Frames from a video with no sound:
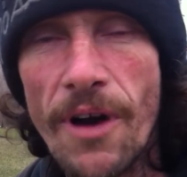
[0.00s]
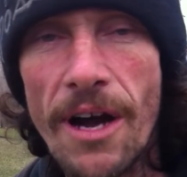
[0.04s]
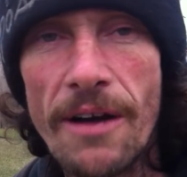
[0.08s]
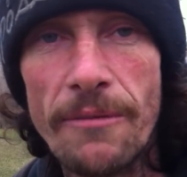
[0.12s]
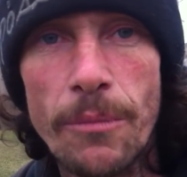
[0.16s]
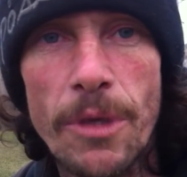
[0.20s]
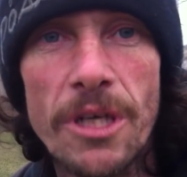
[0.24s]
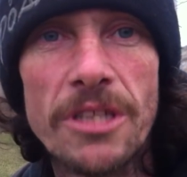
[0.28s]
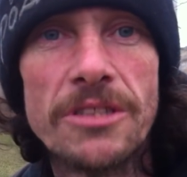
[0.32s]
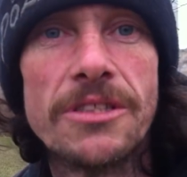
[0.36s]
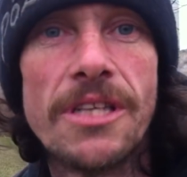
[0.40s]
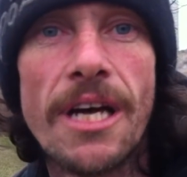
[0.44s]
or
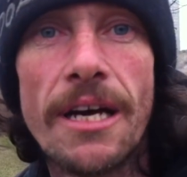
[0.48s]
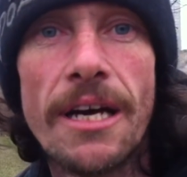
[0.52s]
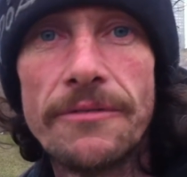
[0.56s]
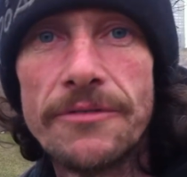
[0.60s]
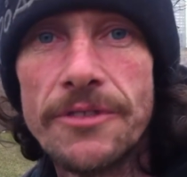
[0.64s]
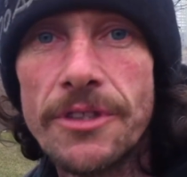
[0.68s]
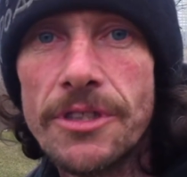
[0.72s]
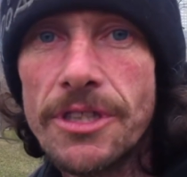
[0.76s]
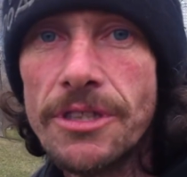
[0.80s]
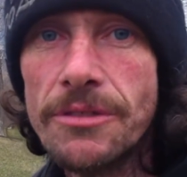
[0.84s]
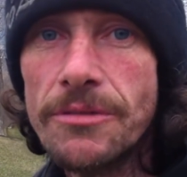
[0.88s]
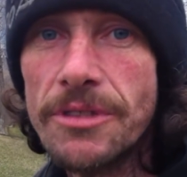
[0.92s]
5 months
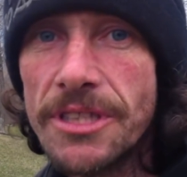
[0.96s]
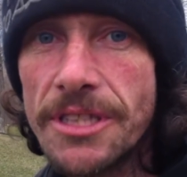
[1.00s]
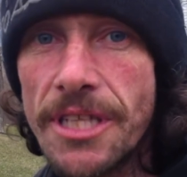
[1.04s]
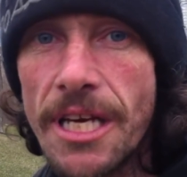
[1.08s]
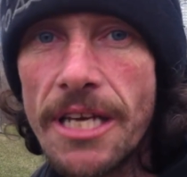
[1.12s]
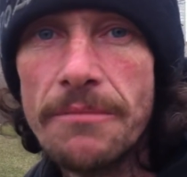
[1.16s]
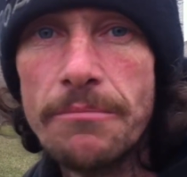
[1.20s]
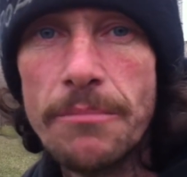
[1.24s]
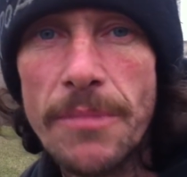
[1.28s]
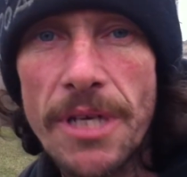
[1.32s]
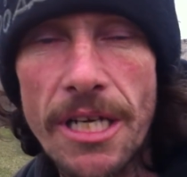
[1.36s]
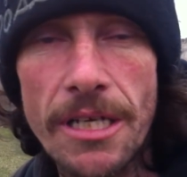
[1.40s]
after she was
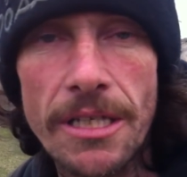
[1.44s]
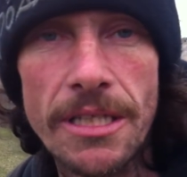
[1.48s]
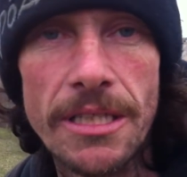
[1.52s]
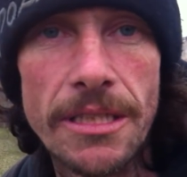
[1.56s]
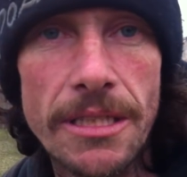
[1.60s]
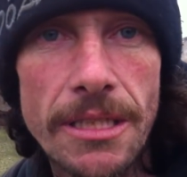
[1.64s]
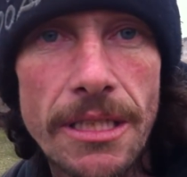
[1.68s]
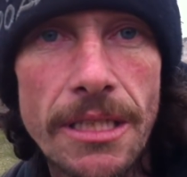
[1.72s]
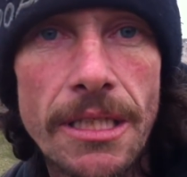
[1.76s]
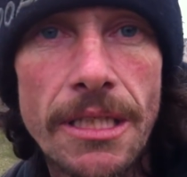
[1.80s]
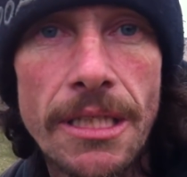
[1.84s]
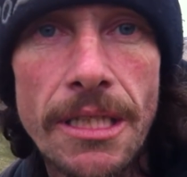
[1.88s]
dead and
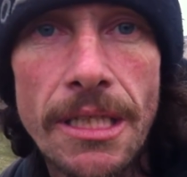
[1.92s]
buried.